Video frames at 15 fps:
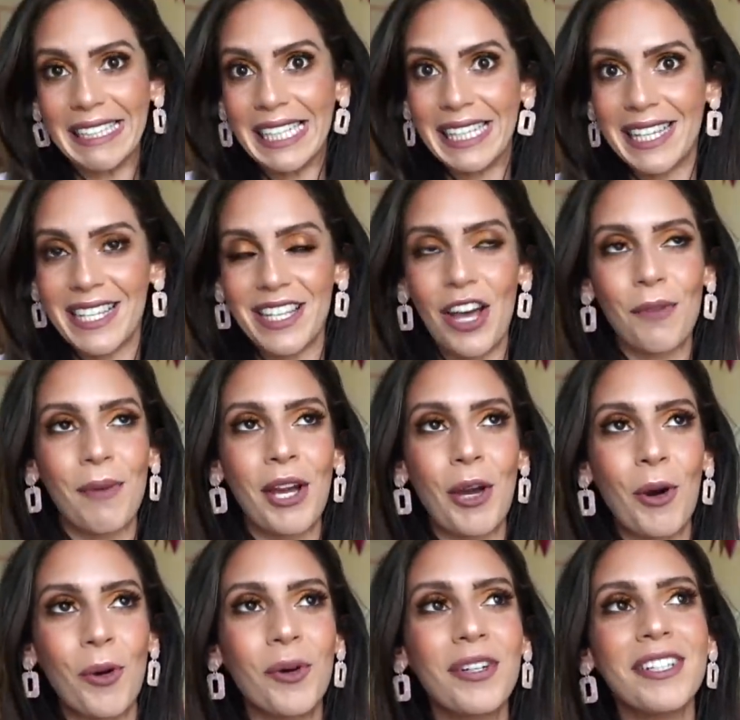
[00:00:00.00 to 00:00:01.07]
eat this on my
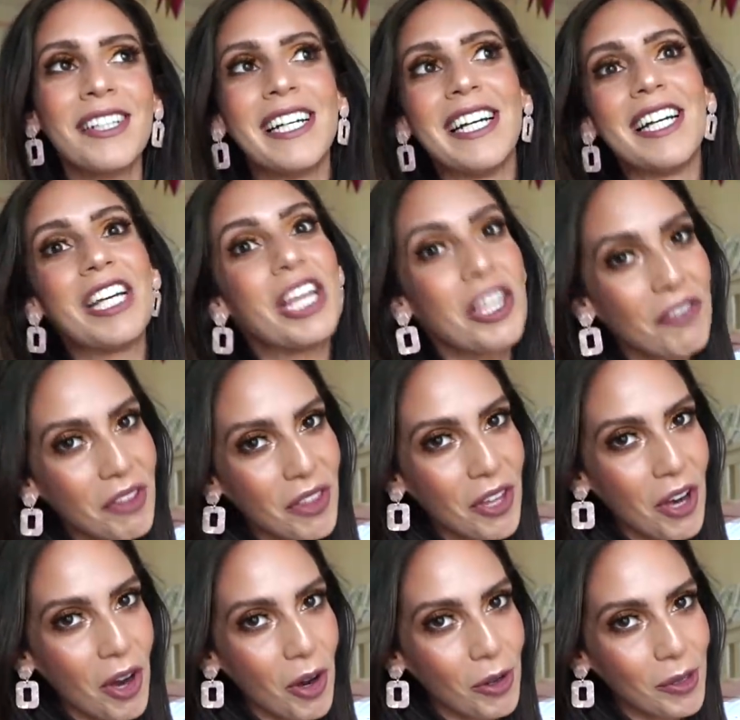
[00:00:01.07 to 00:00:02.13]
own, even
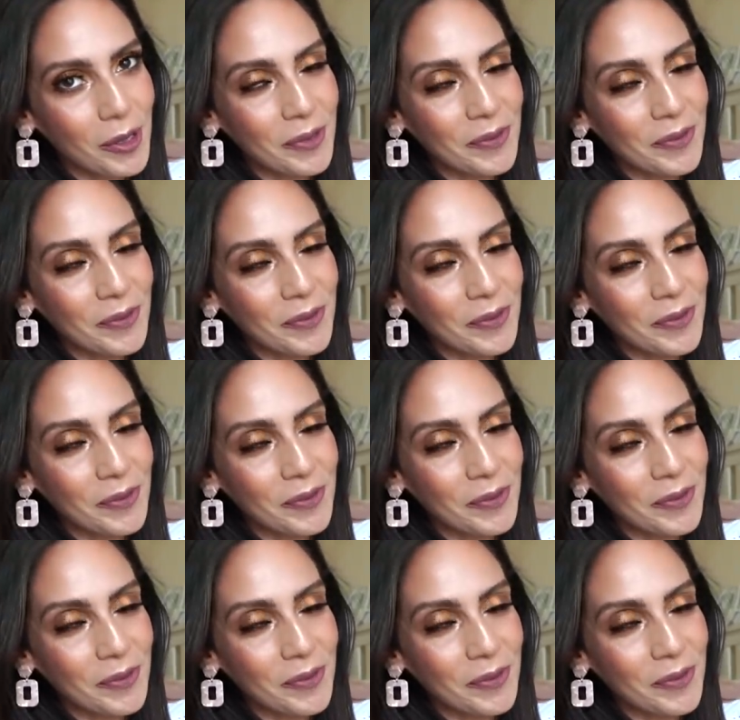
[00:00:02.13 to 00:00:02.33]
though